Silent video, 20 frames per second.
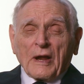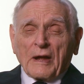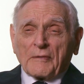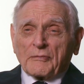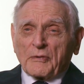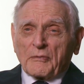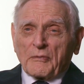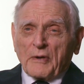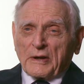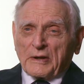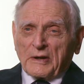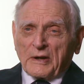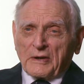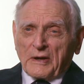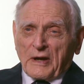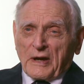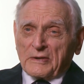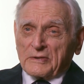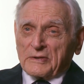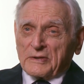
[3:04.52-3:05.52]
have to
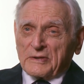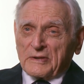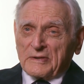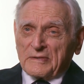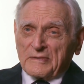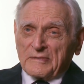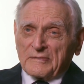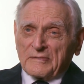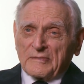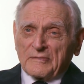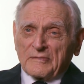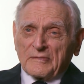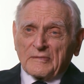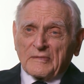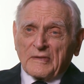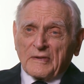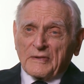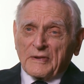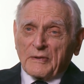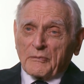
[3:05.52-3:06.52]
recognize
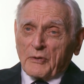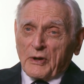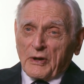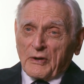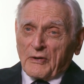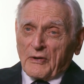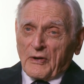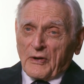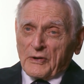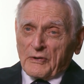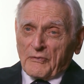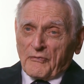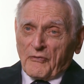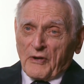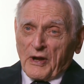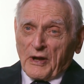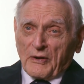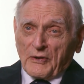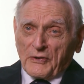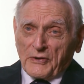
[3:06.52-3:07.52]
that we're going to
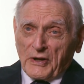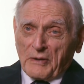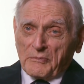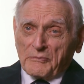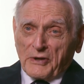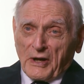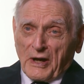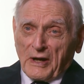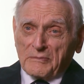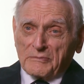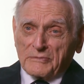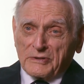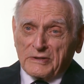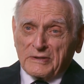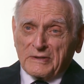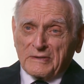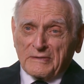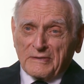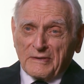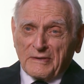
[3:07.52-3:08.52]
fail sometimes,
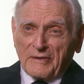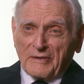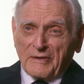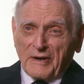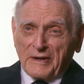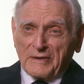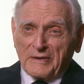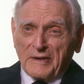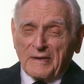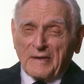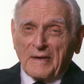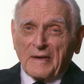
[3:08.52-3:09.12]
all right?